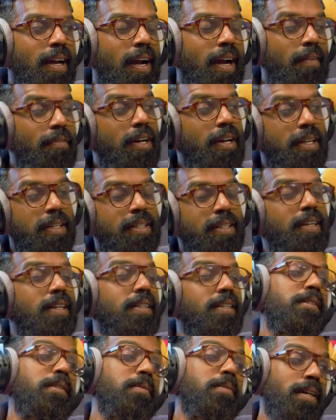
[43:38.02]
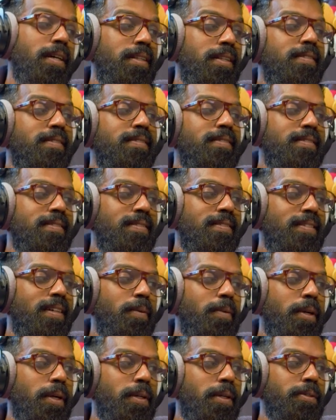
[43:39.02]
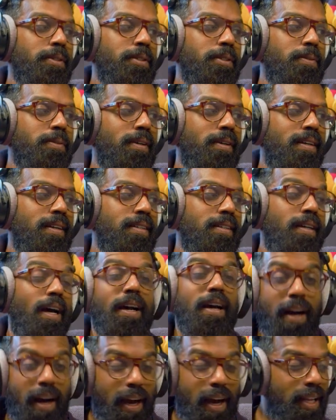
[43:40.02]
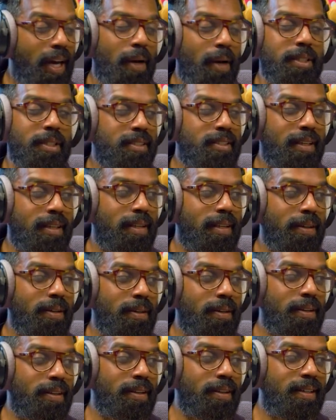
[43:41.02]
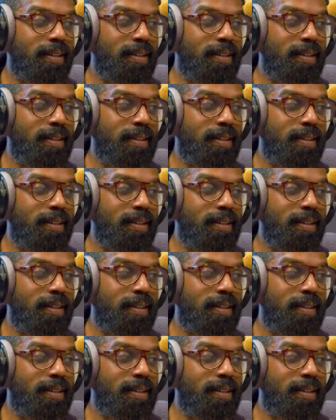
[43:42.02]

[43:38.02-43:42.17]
And then I'm going to go, listen, man, I'm going on this ride. I know it's early on.